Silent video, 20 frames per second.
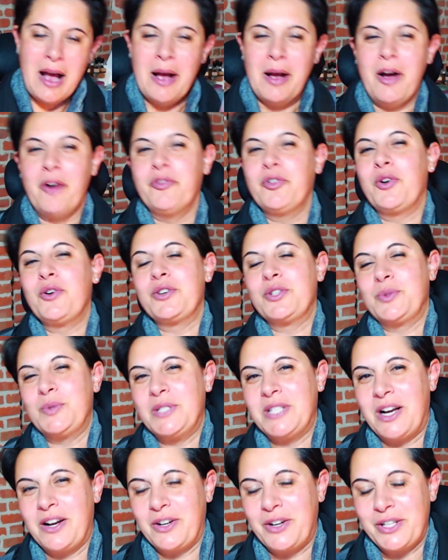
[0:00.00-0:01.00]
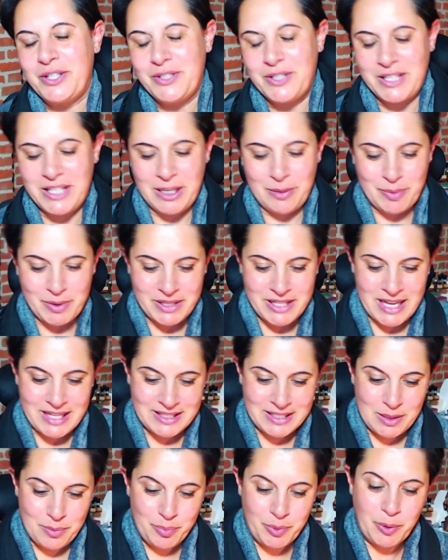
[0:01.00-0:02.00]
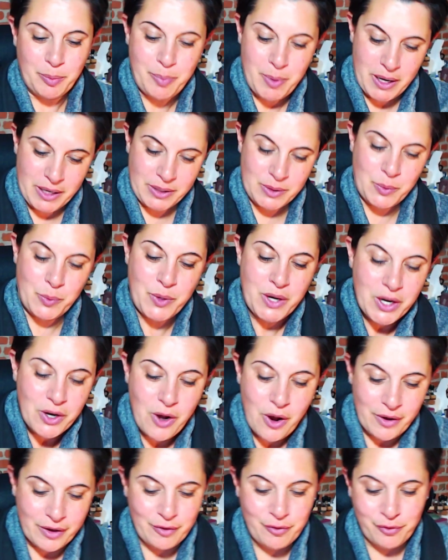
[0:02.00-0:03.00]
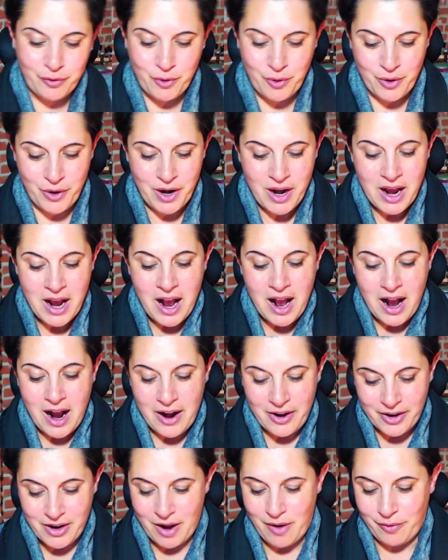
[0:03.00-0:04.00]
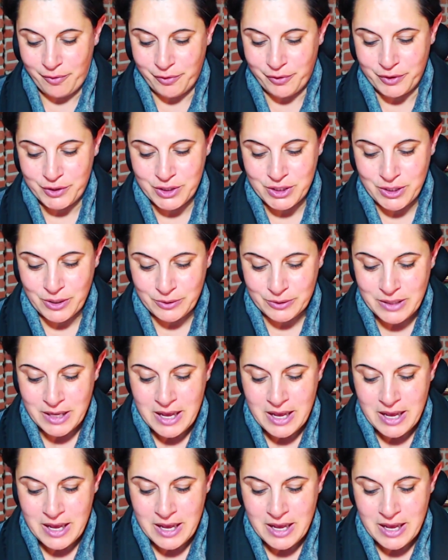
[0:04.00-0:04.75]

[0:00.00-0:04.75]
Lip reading: Of course, we're not going to keep it that simple, but we're going for our comfort zone.